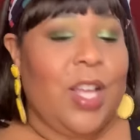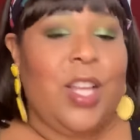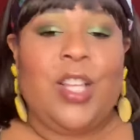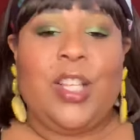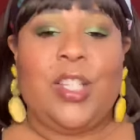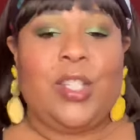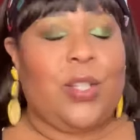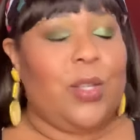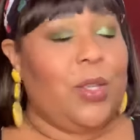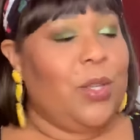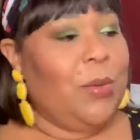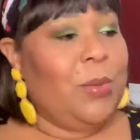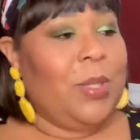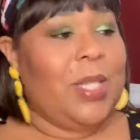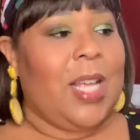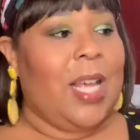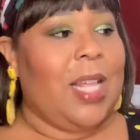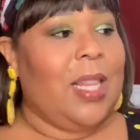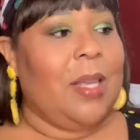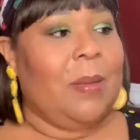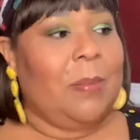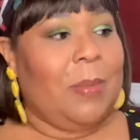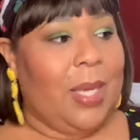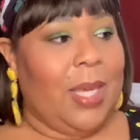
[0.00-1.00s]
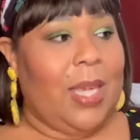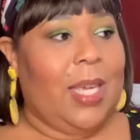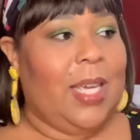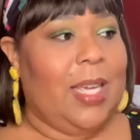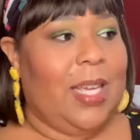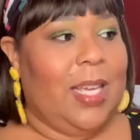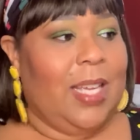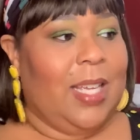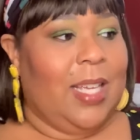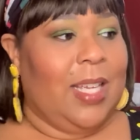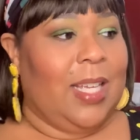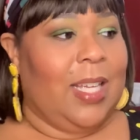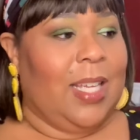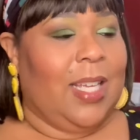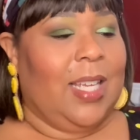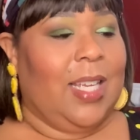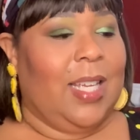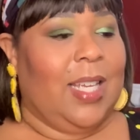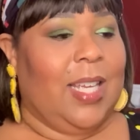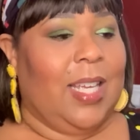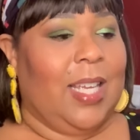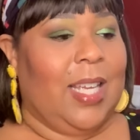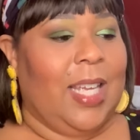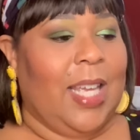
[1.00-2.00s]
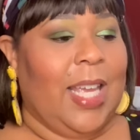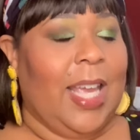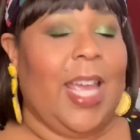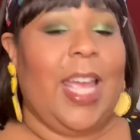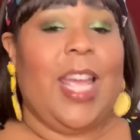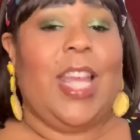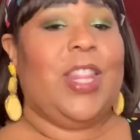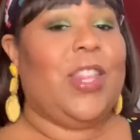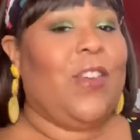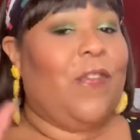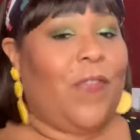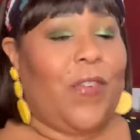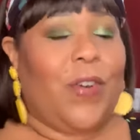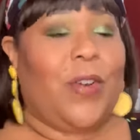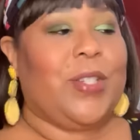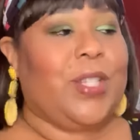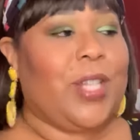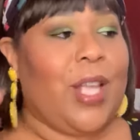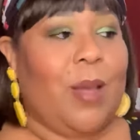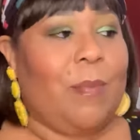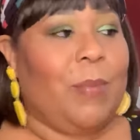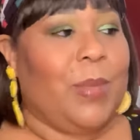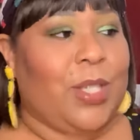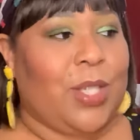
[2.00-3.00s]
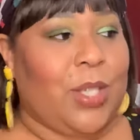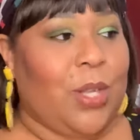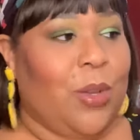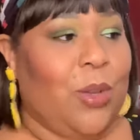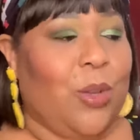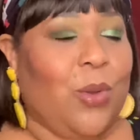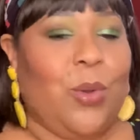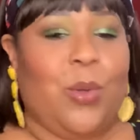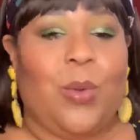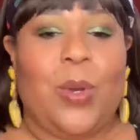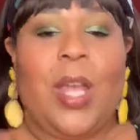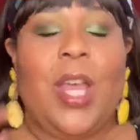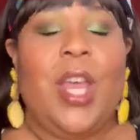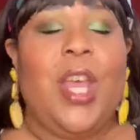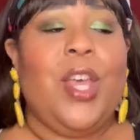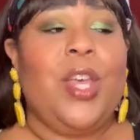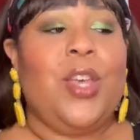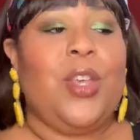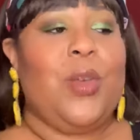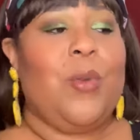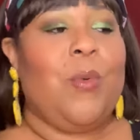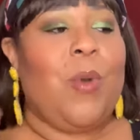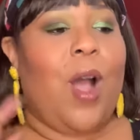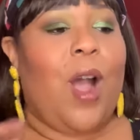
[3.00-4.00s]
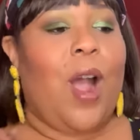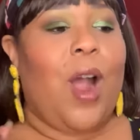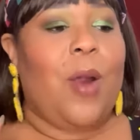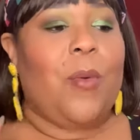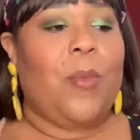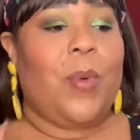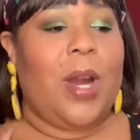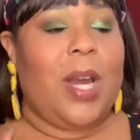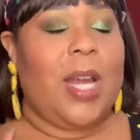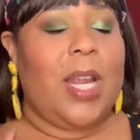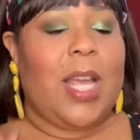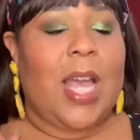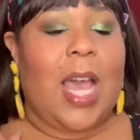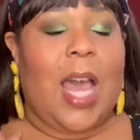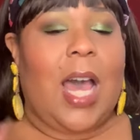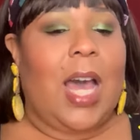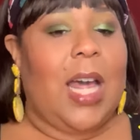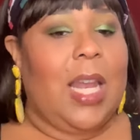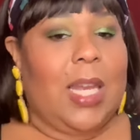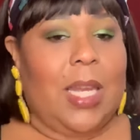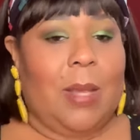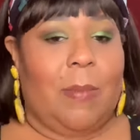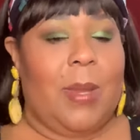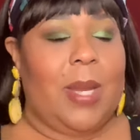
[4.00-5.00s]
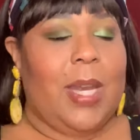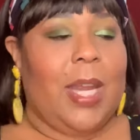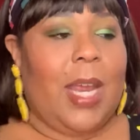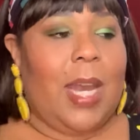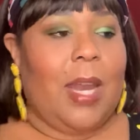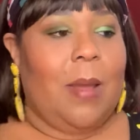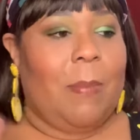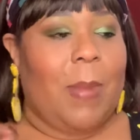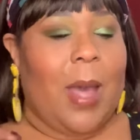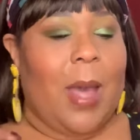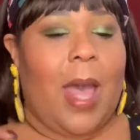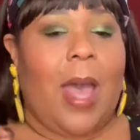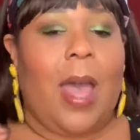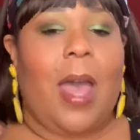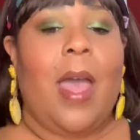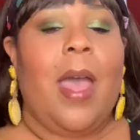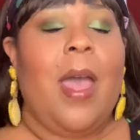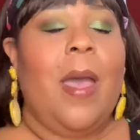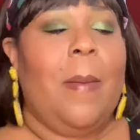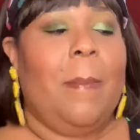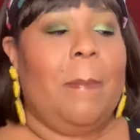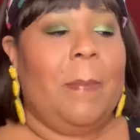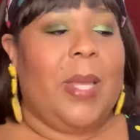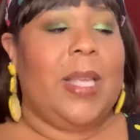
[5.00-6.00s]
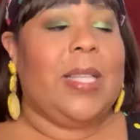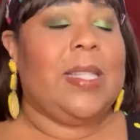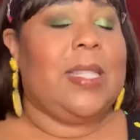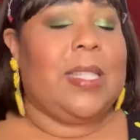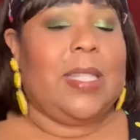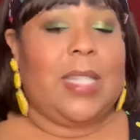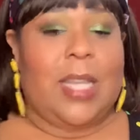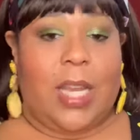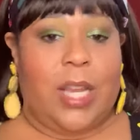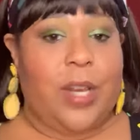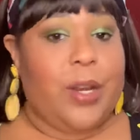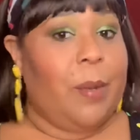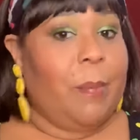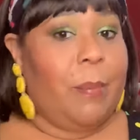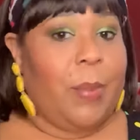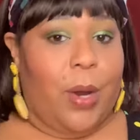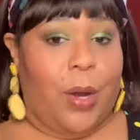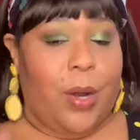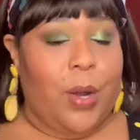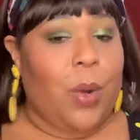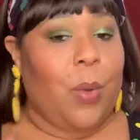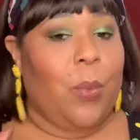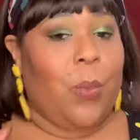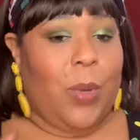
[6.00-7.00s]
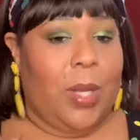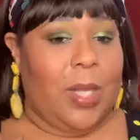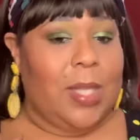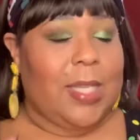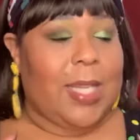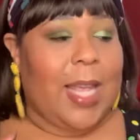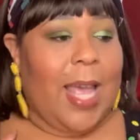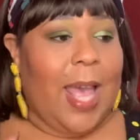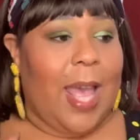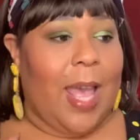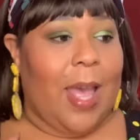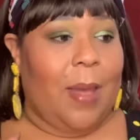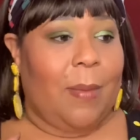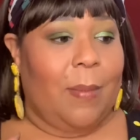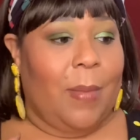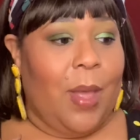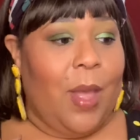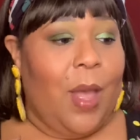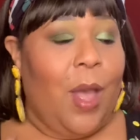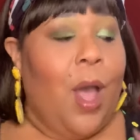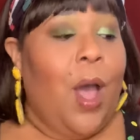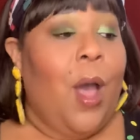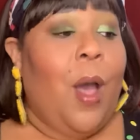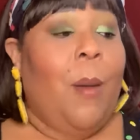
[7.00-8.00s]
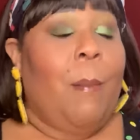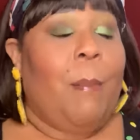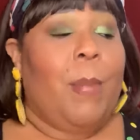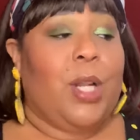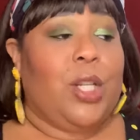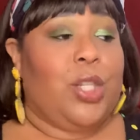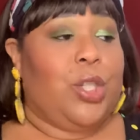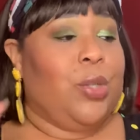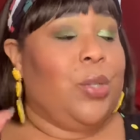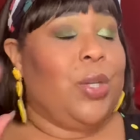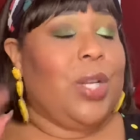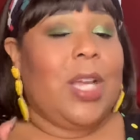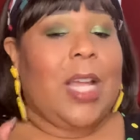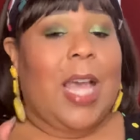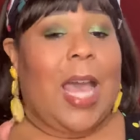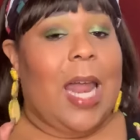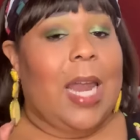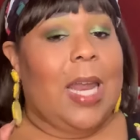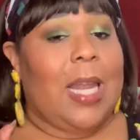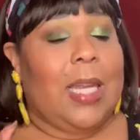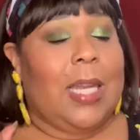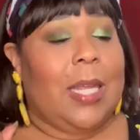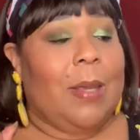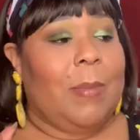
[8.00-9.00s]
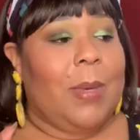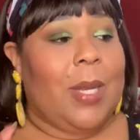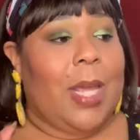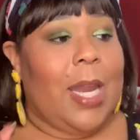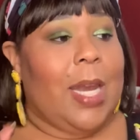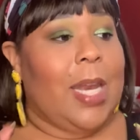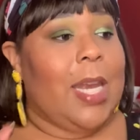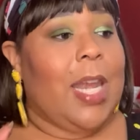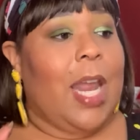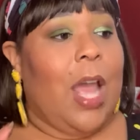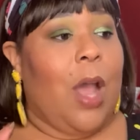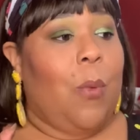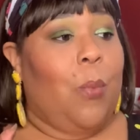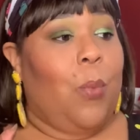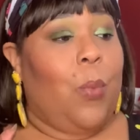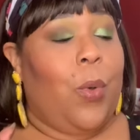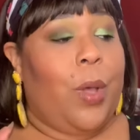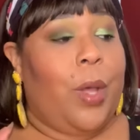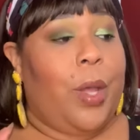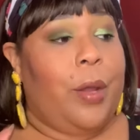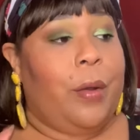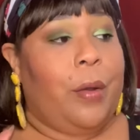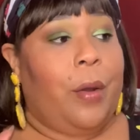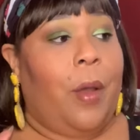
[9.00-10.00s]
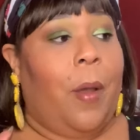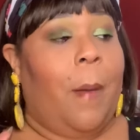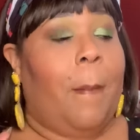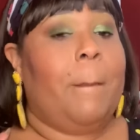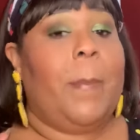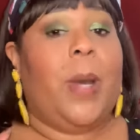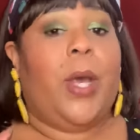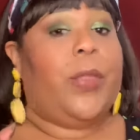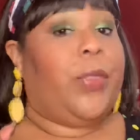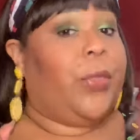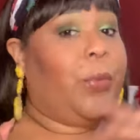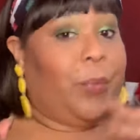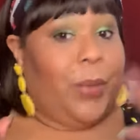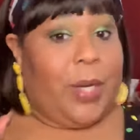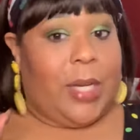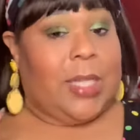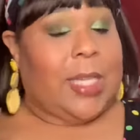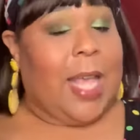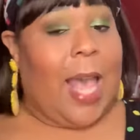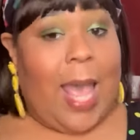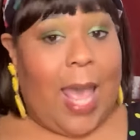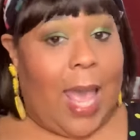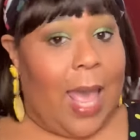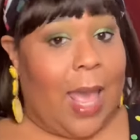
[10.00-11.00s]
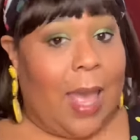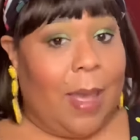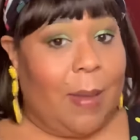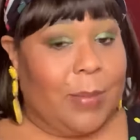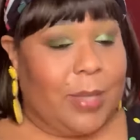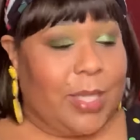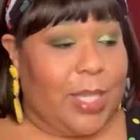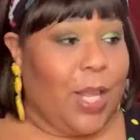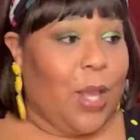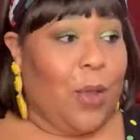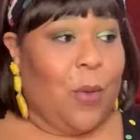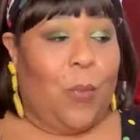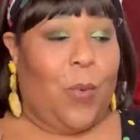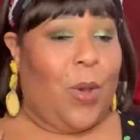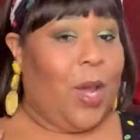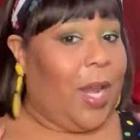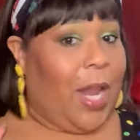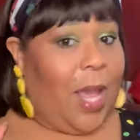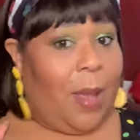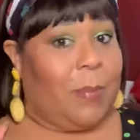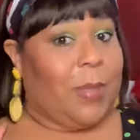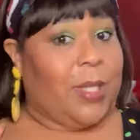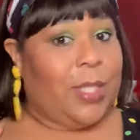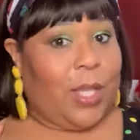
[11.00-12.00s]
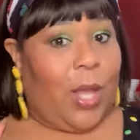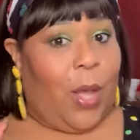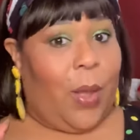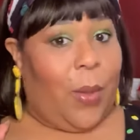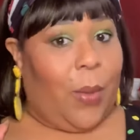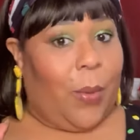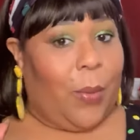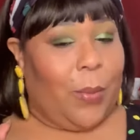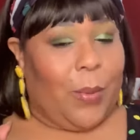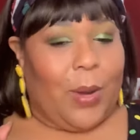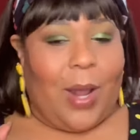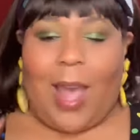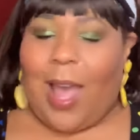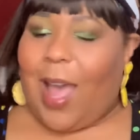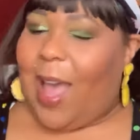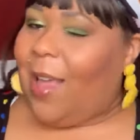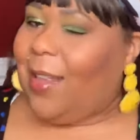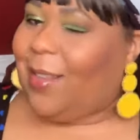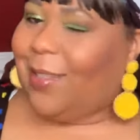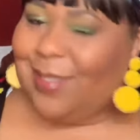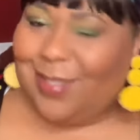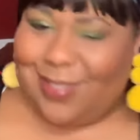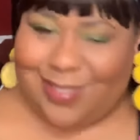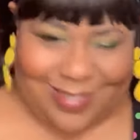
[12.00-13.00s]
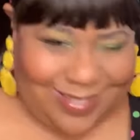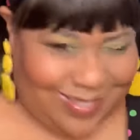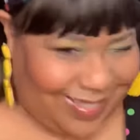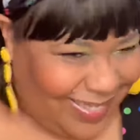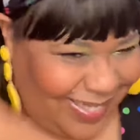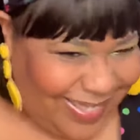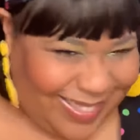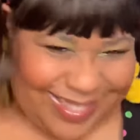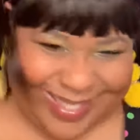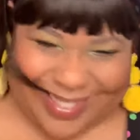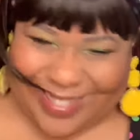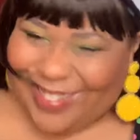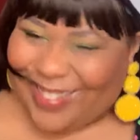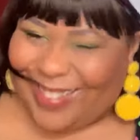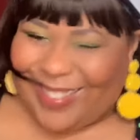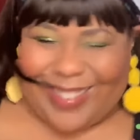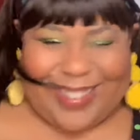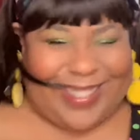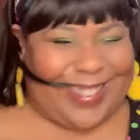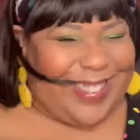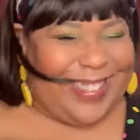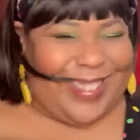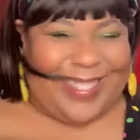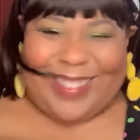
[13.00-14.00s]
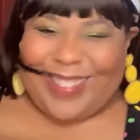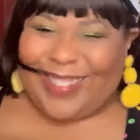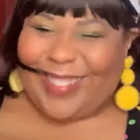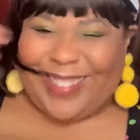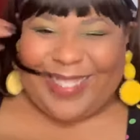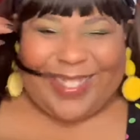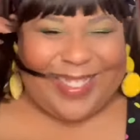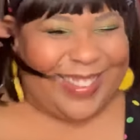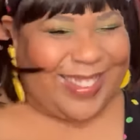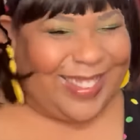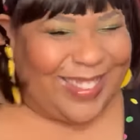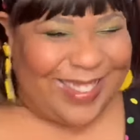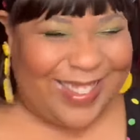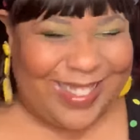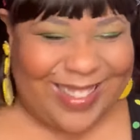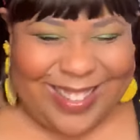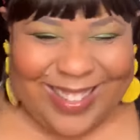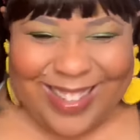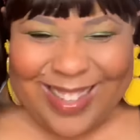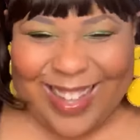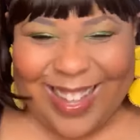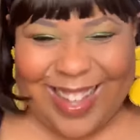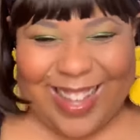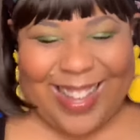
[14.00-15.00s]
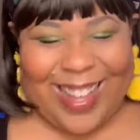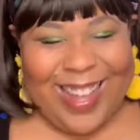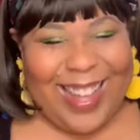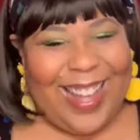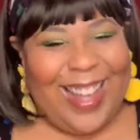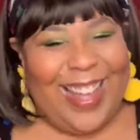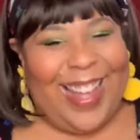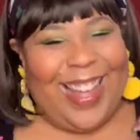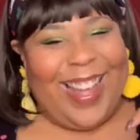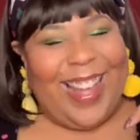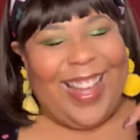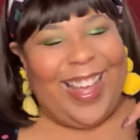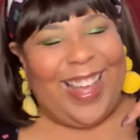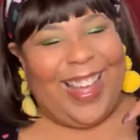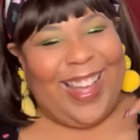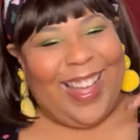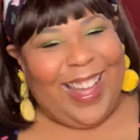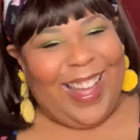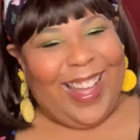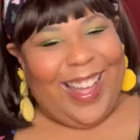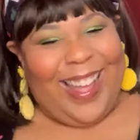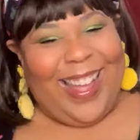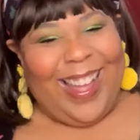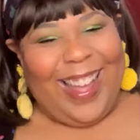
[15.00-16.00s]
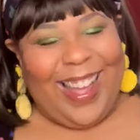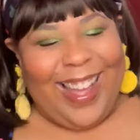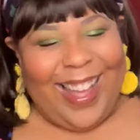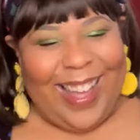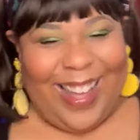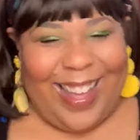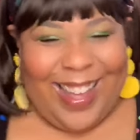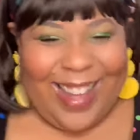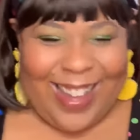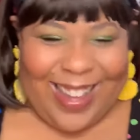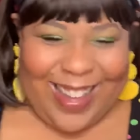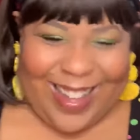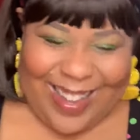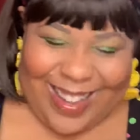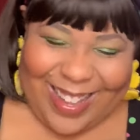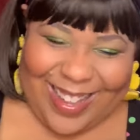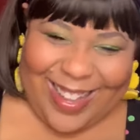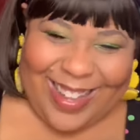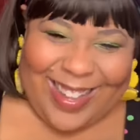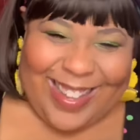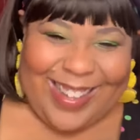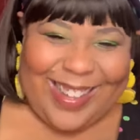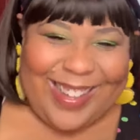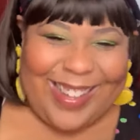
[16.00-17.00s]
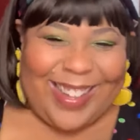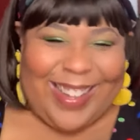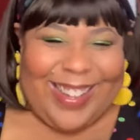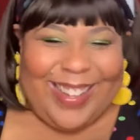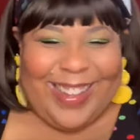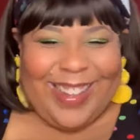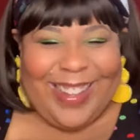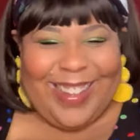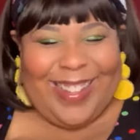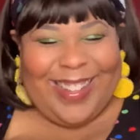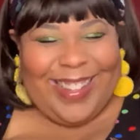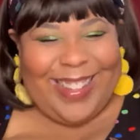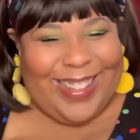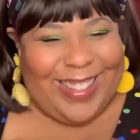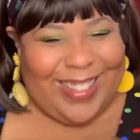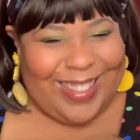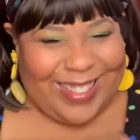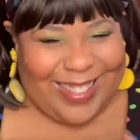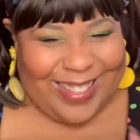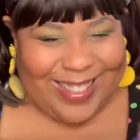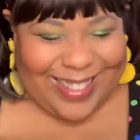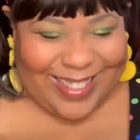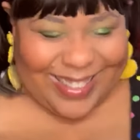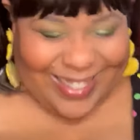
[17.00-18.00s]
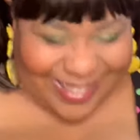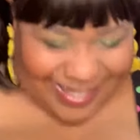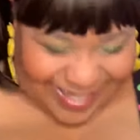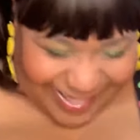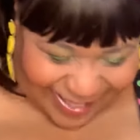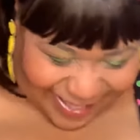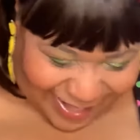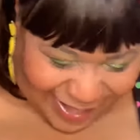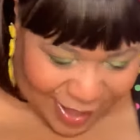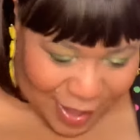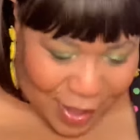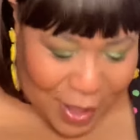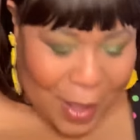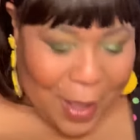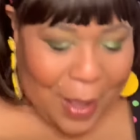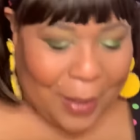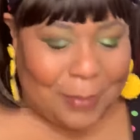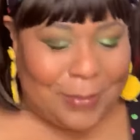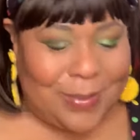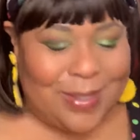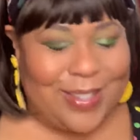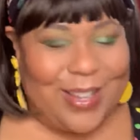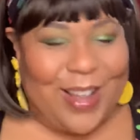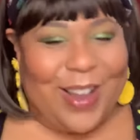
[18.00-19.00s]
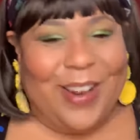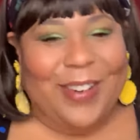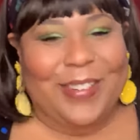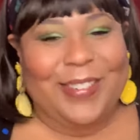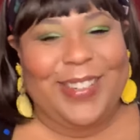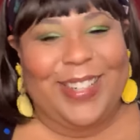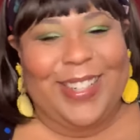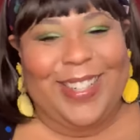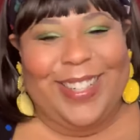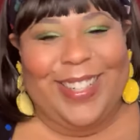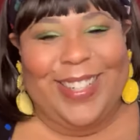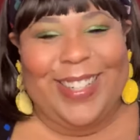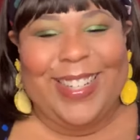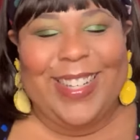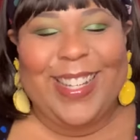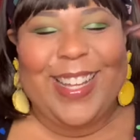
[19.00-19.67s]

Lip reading: So you telling me in the first episode, you already got eliminated by Miss Tina Burner one time, but you done got eliminated not one, but three times in one episode. I'm sorry.